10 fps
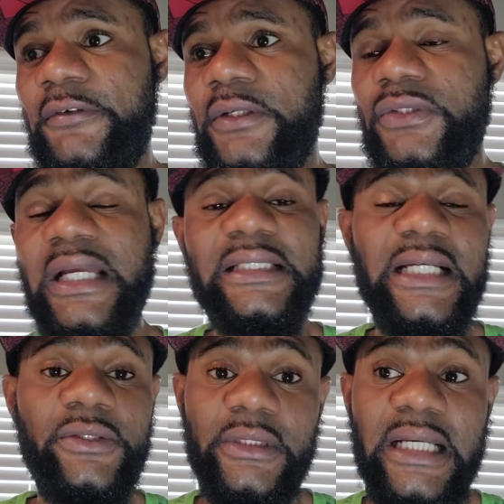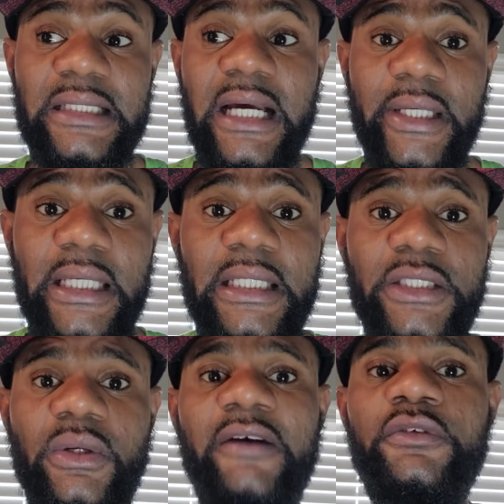you know. So that's how it is.
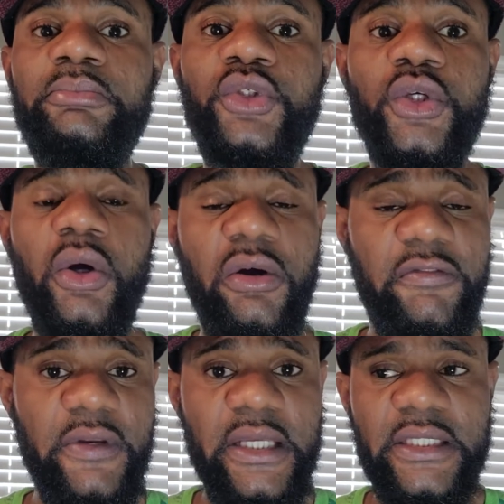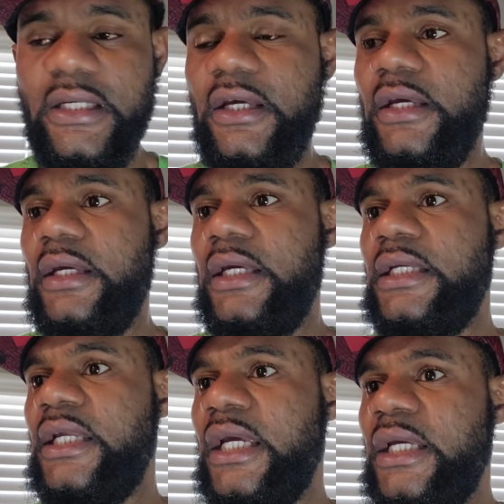You have to build your confidence and
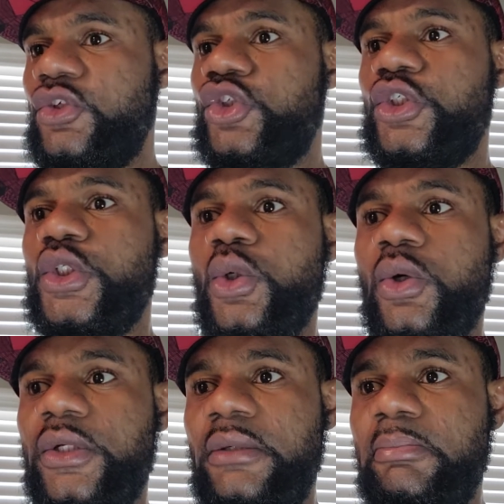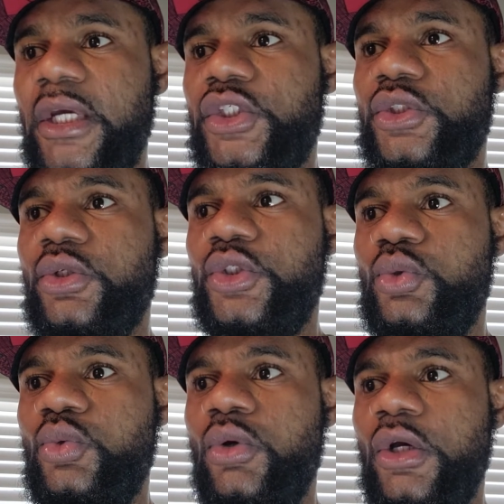then study. Make sure
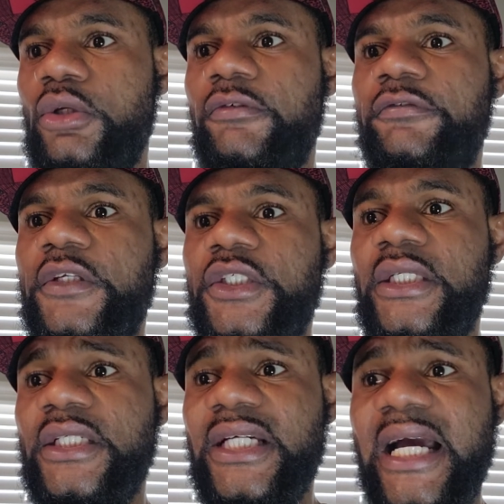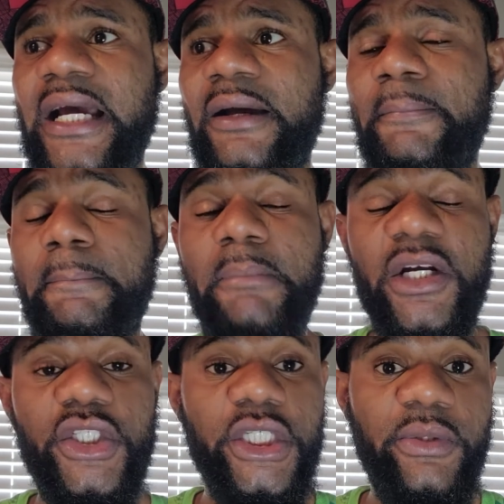you finish the entire
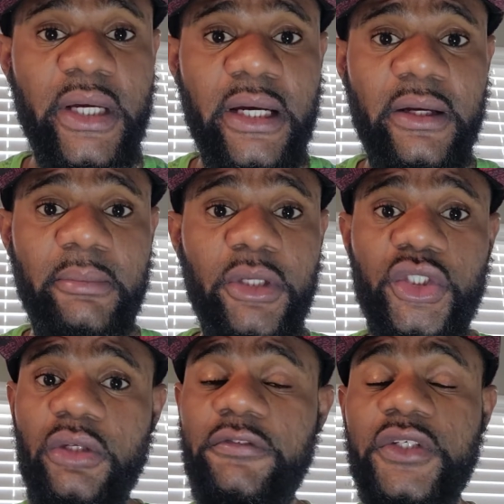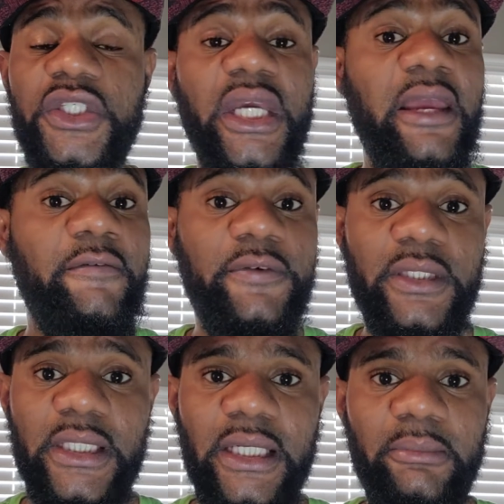material. Make sure you finish
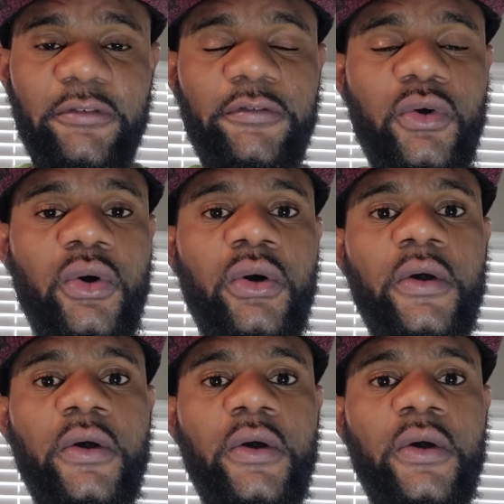everything before